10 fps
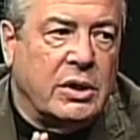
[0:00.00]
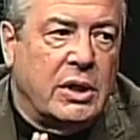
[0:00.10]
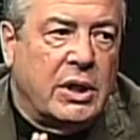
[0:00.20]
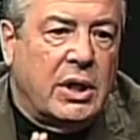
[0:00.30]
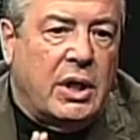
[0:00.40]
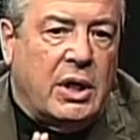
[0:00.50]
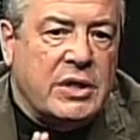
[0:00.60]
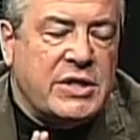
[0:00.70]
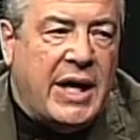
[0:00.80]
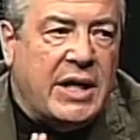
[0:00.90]
Mm -hmm. uh,
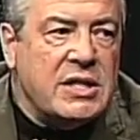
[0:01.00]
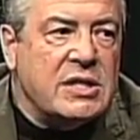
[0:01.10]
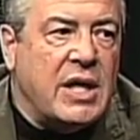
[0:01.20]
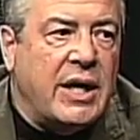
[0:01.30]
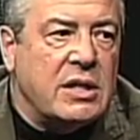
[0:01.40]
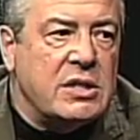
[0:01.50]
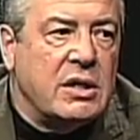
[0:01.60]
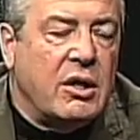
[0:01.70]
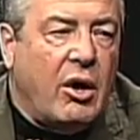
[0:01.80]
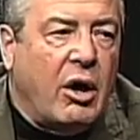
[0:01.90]
science is science.
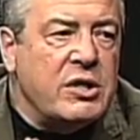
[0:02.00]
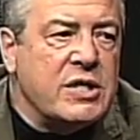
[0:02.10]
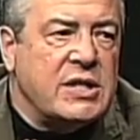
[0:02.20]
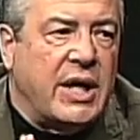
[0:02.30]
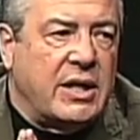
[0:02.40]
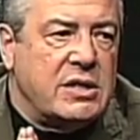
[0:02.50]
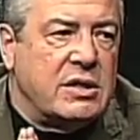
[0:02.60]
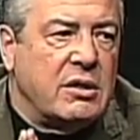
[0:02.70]
Art's is science.